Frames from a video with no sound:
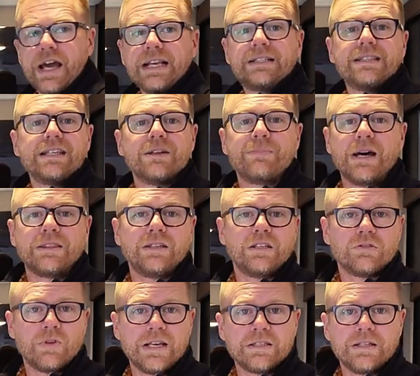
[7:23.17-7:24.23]
Nice thing about
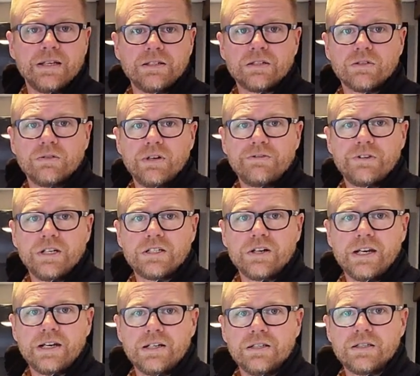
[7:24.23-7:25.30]
these residential
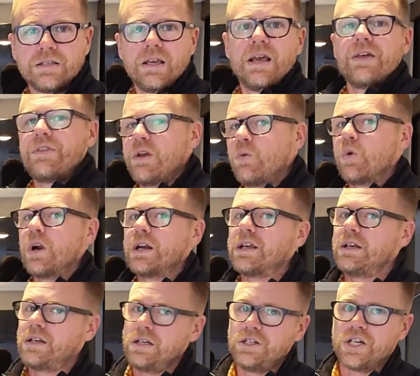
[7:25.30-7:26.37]
refrigerators, they work
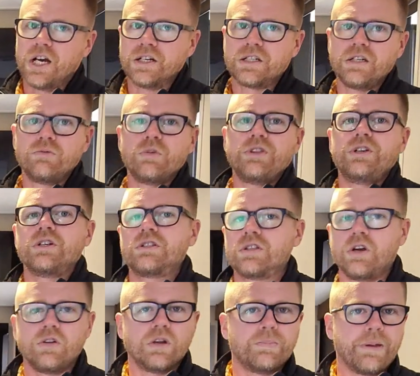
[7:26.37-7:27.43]
in conjunction with your
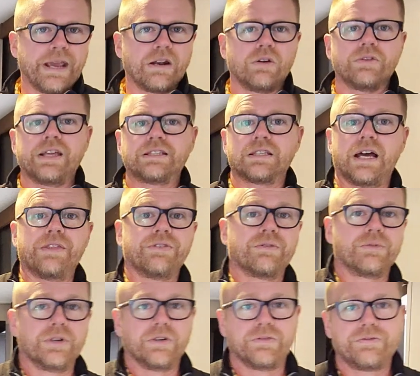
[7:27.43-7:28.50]
solar panel that's on the
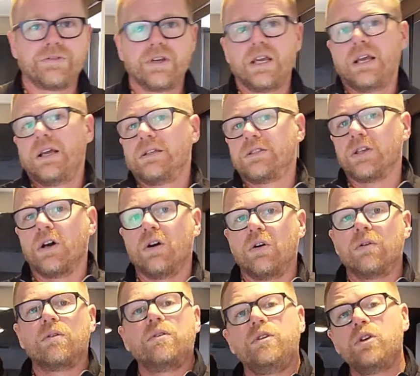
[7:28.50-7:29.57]
roof.
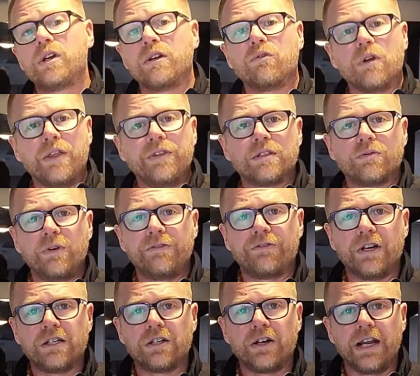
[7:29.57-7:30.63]
So you can run this
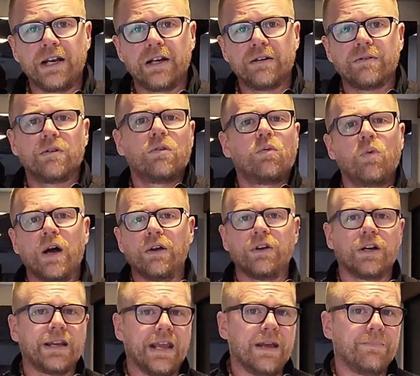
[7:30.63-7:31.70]
refrigerator while
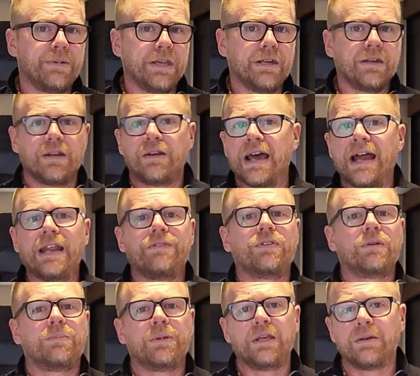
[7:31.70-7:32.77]
you're camping, not
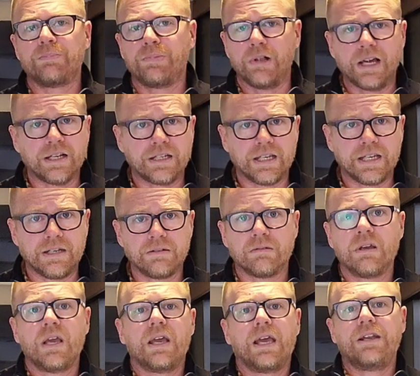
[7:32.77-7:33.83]
even being plugged in,
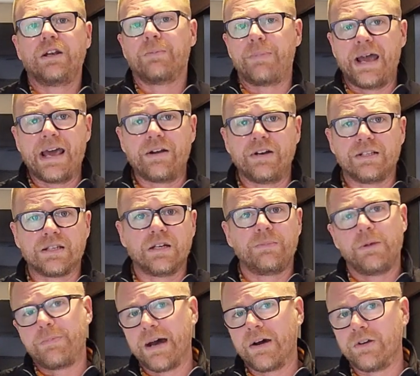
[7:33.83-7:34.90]
and your battery is going to
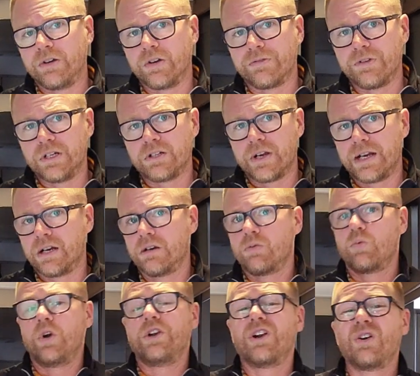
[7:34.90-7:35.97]
be powering your refrigerator.
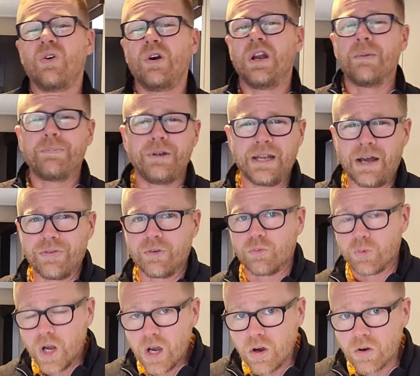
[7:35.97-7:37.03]
While you're going up and down the
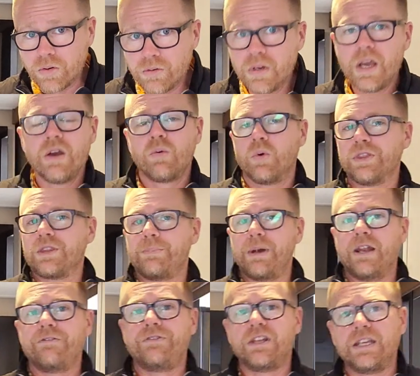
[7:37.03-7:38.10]
road, what the
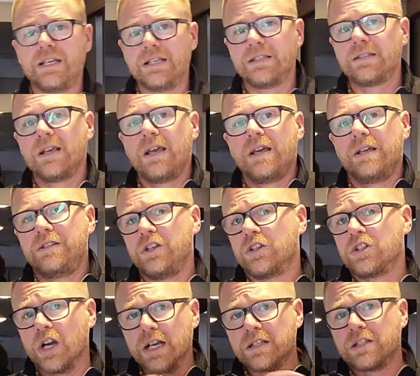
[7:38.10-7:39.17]
benefit is, is
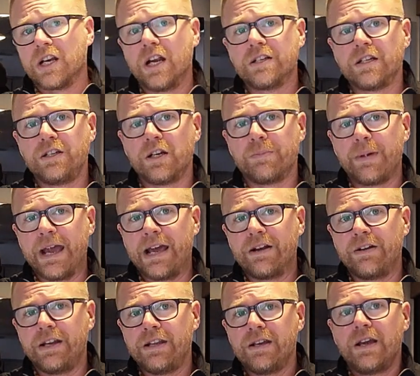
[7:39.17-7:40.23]
your truck's charging your
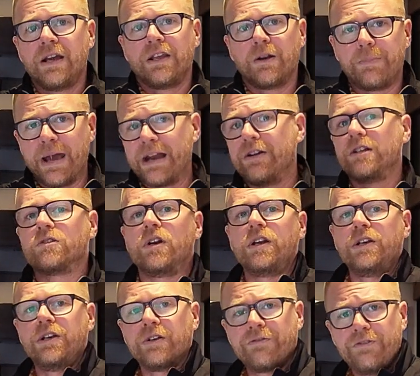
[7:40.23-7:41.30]
battery, your battery's
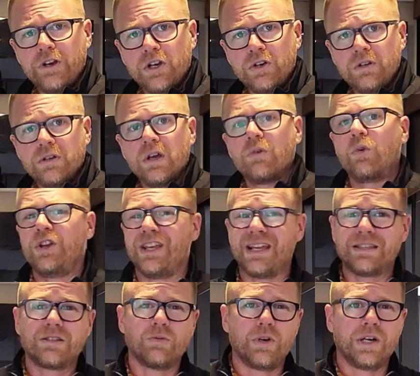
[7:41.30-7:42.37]
running your food. When you
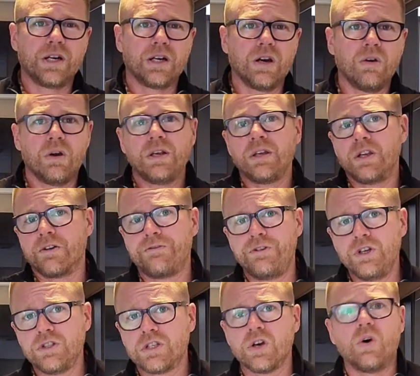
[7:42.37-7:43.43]
get to where you're going, your
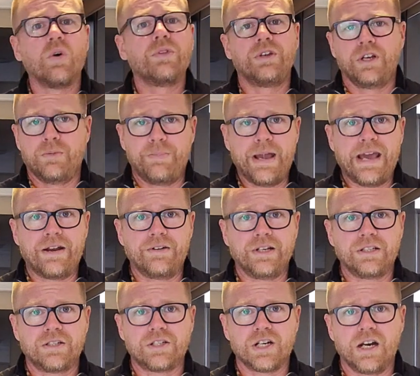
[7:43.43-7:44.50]
food's cold and your
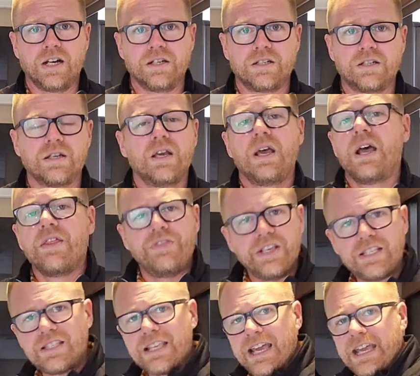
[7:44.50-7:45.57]
battery's charged.
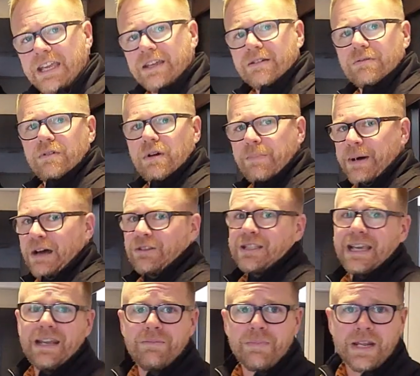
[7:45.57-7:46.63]
These take about
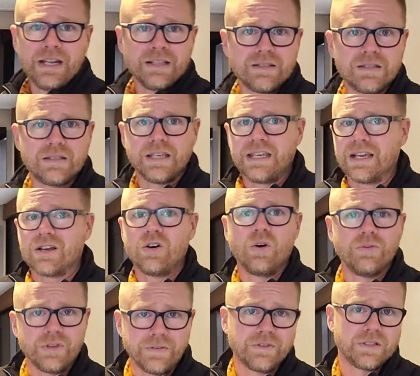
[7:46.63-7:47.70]
10 minutes to get
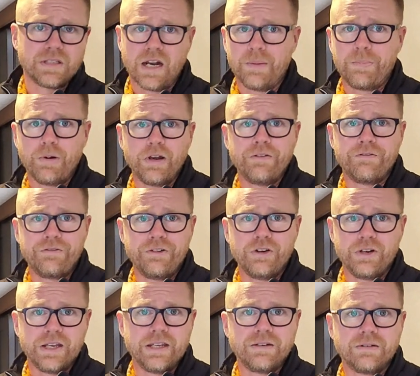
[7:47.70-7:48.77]
cold enough to start putting
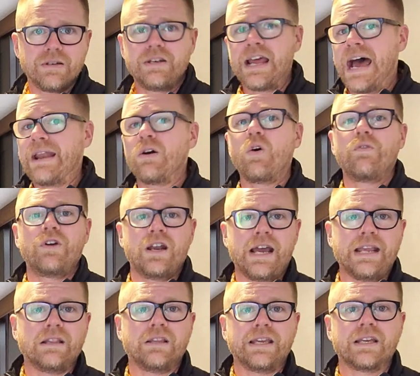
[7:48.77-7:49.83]
food in, not
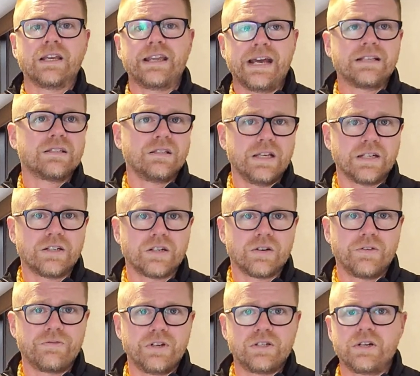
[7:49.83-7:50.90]
overnight like a gas electric
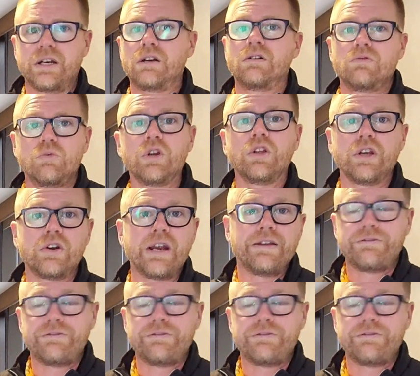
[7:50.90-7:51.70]
refrigerator. Really